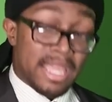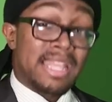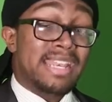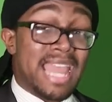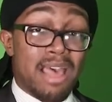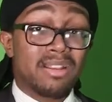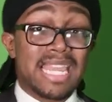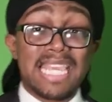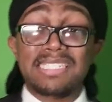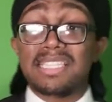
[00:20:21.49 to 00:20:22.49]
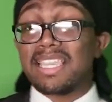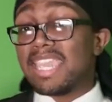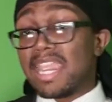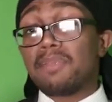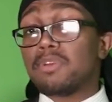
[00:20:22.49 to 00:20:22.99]
Nowadays, the
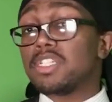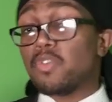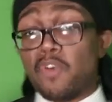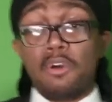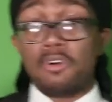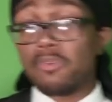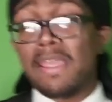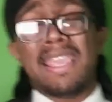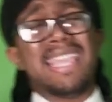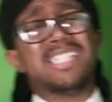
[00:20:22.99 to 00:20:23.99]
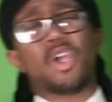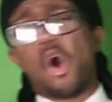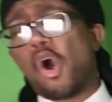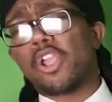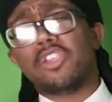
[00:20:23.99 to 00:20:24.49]
camera's phone is
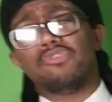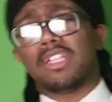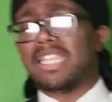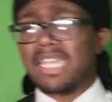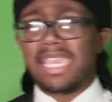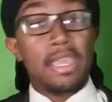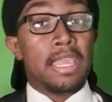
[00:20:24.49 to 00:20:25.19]
all you really need.